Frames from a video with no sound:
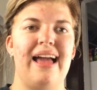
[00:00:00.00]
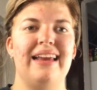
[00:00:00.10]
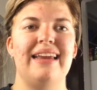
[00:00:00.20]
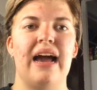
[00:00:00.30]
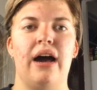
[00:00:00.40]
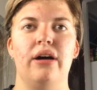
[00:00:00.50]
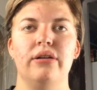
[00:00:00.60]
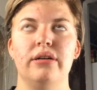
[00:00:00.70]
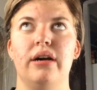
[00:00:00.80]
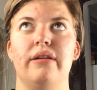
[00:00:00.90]
And
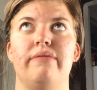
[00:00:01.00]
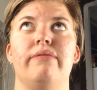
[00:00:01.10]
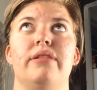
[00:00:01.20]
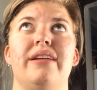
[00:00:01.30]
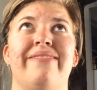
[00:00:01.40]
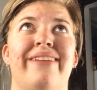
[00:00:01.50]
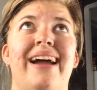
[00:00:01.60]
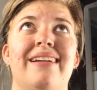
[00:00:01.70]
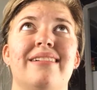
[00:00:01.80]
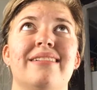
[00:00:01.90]
now for the
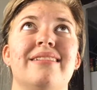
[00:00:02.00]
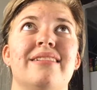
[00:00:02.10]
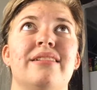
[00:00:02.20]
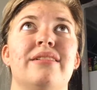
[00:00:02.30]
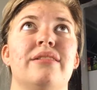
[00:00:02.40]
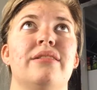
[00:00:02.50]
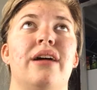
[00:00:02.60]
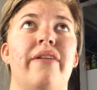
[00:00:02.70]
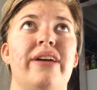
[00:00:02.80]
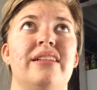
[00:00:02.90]
final
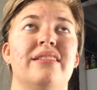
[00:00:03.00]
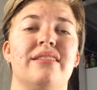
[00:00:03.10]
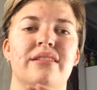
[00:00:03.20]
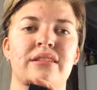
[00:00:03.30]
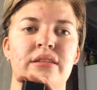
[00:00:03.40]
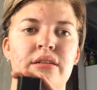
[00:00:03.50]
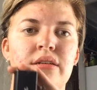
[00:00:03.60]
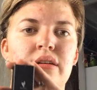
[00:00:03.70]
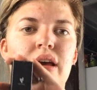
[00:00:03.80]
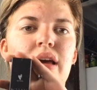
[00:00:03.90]
event.
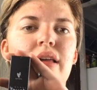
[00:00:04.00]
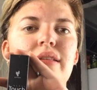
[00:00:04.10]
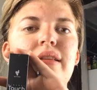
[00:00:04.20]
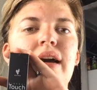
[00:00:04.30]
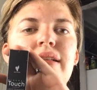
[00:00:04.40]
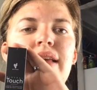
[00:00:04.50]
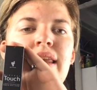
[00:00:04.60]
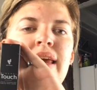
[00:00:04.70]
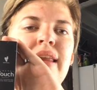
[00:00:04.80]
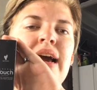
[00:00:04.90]
Da,
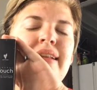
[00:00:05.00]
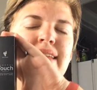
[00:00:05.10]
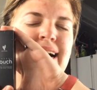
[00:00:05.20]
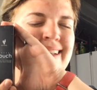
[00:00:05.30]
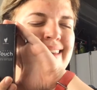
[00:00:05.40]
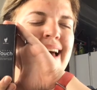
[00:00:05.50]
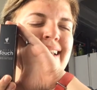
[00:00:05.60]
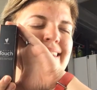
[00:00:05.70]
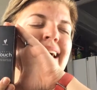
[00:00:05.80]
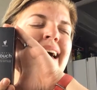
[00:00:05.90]
da, da, da, da,
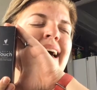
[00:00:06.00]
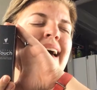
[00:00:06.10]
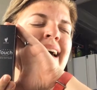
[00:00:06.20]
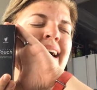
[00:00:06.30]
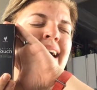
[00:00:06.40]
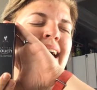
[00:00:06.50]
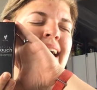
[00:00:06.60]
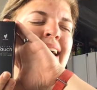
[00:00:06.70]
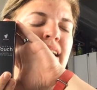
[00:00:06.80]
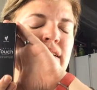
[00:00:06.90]
da,
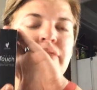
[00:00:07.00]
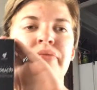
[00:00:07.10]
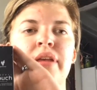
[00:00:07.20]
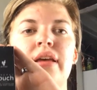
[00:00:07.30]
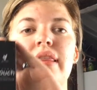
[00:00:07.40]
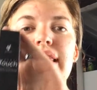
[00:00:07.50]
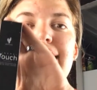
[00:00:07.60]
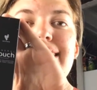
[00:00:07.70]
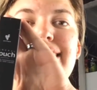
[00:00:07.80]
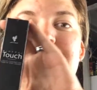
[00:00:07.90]
da.
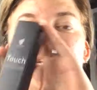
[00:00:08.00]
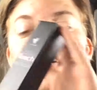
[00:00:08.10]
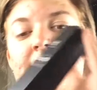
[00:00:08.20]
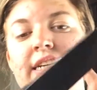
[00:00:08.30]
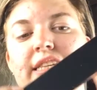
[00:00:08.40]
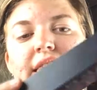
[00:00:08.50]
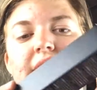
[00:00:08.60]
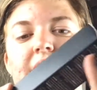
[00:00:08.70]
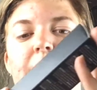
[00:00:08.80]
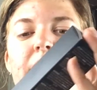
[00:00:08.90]
This is
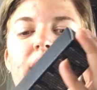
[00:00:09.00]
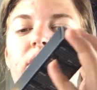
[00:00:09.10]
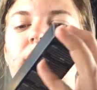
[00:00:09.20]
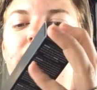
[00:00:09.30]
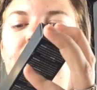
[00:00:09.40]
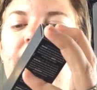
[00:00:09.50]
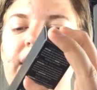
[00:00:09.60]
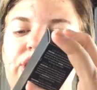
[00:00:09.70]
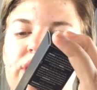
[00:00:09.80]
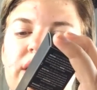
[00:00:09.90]
the Mineral
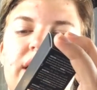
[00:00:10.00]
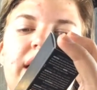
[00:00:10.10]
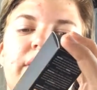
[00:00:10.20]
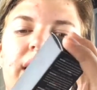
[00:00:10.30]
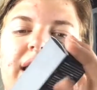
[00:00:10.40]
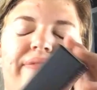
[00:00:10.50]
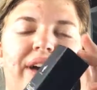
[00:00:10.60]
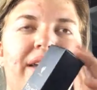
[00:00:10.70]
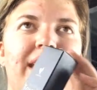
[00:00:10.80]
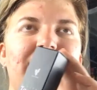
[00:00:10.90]
Touch Liquid
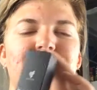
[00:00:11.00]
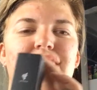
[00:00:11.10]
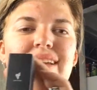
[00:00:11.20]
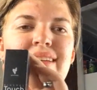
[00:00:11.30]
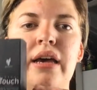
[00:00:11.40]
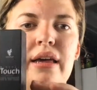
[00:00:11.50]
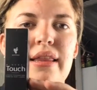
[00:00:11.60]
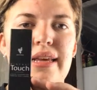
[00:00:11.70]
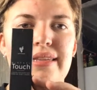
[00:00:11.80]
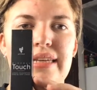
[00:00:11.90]
Foundation.
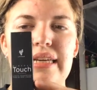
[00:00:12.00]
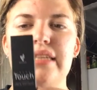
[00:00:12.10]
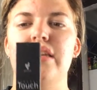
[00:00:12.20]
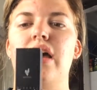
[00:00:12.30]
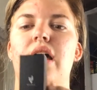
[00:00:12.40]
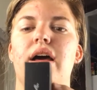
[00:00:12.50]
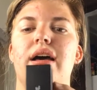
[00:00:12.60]
This is